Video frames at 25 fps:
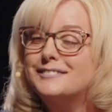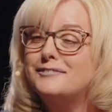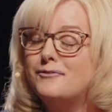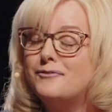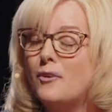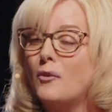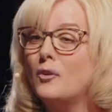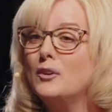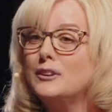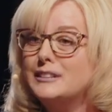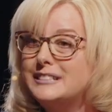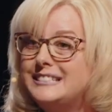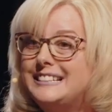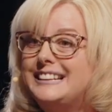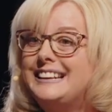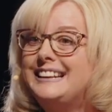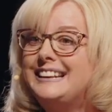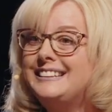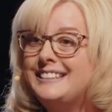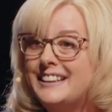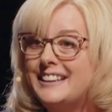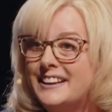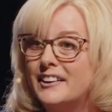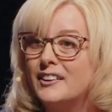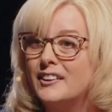
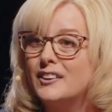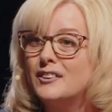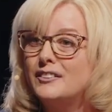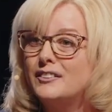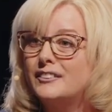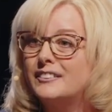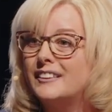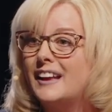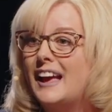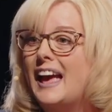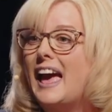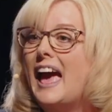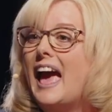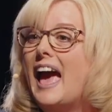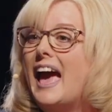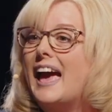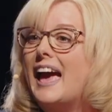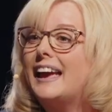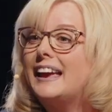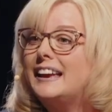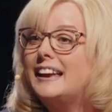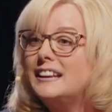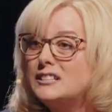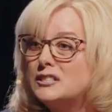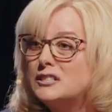14 years,
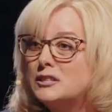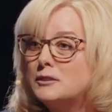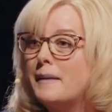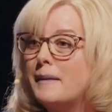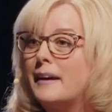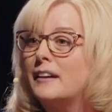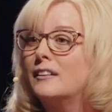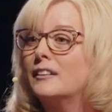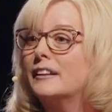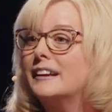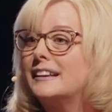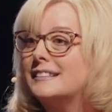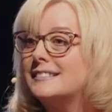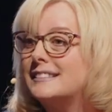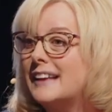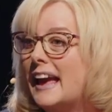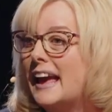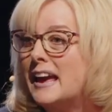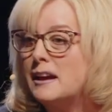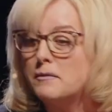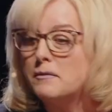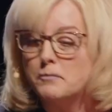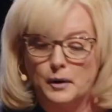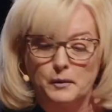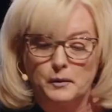Ishmael is
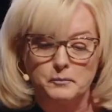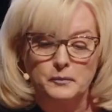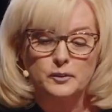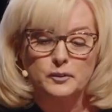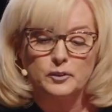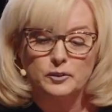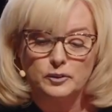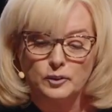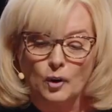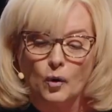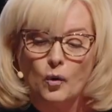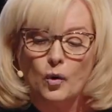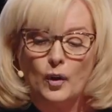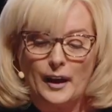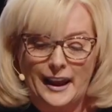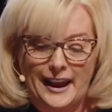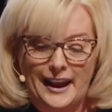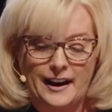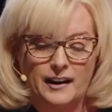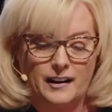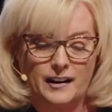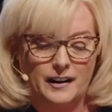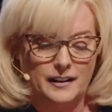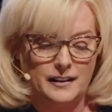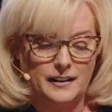Abram's sole
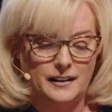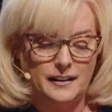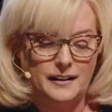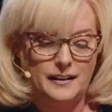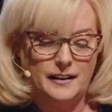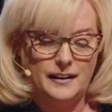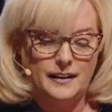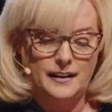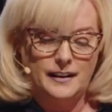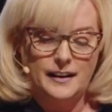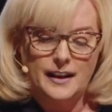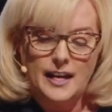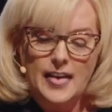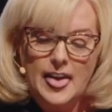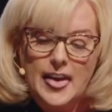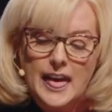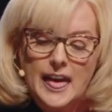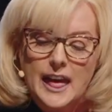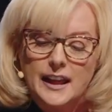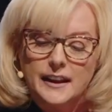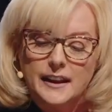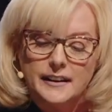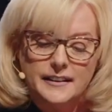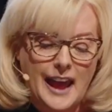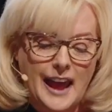heir.
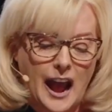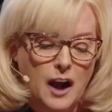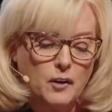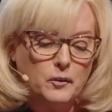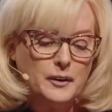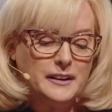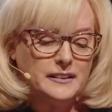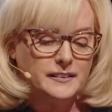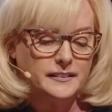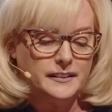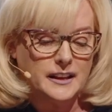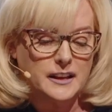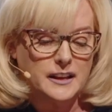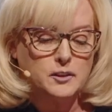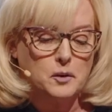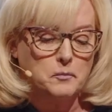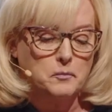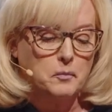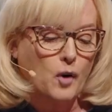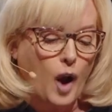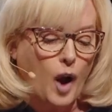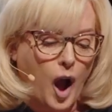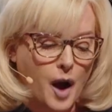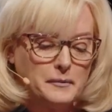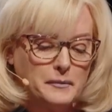Now we see the
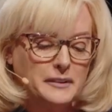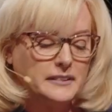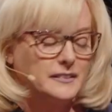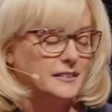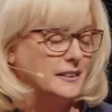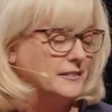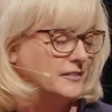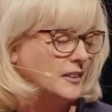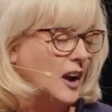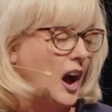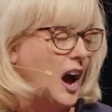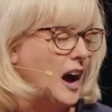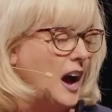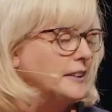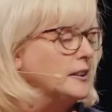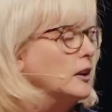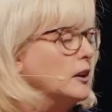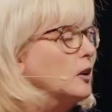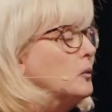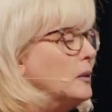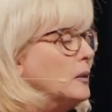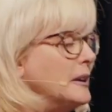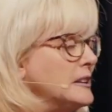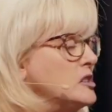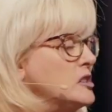promise of God
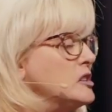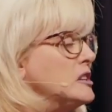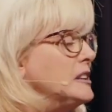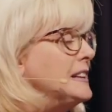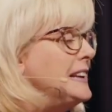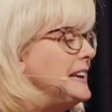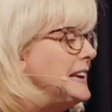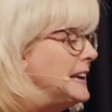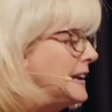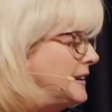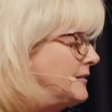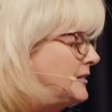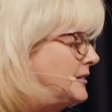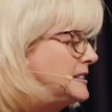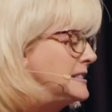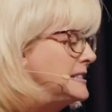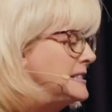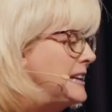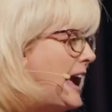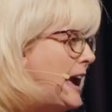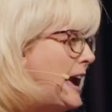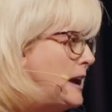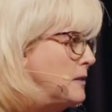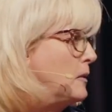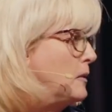originally given
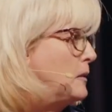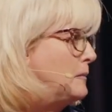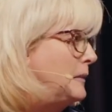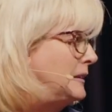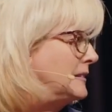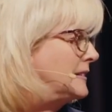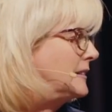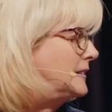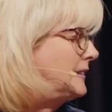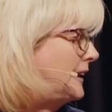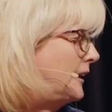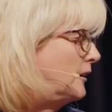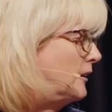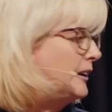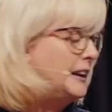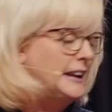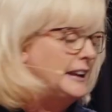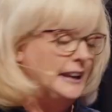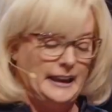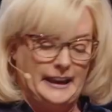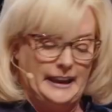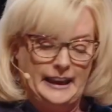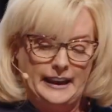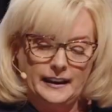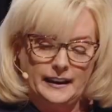to Abram and Sarah
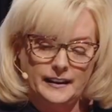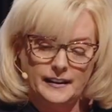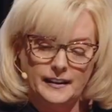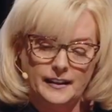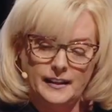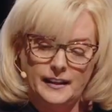E.,